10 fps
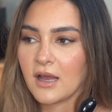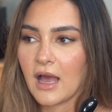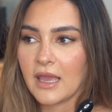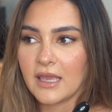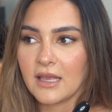
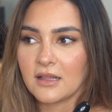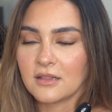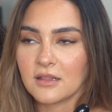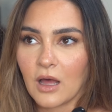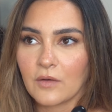I
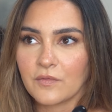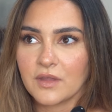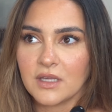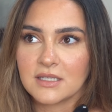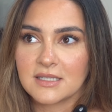love
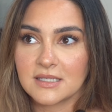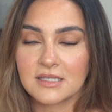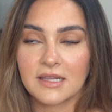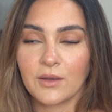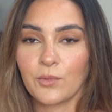the
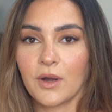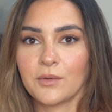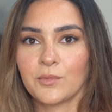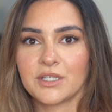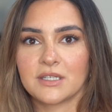Sisley
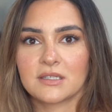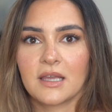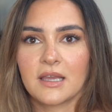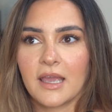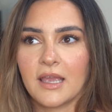one, which is
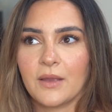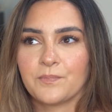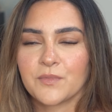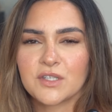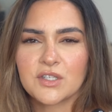like a
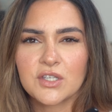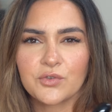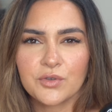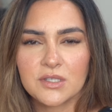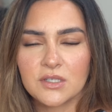
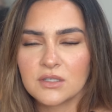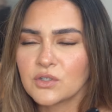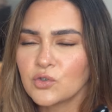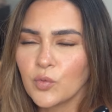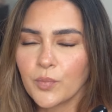citrusy,
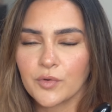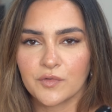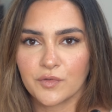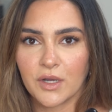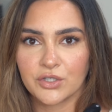super
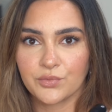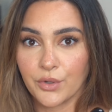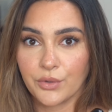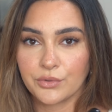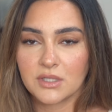fresh
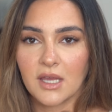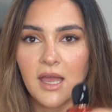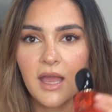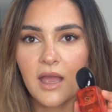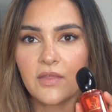rose.
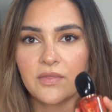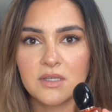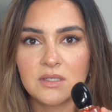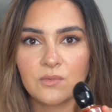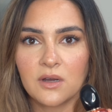And
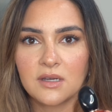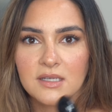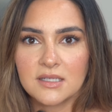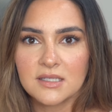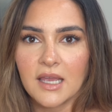this one
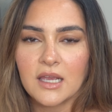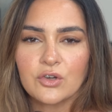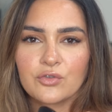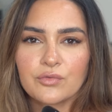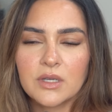is a
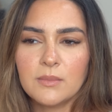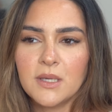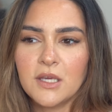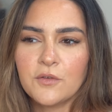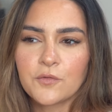
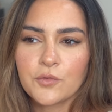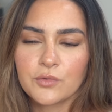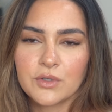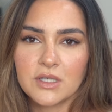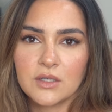creamy,
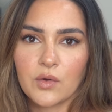fruity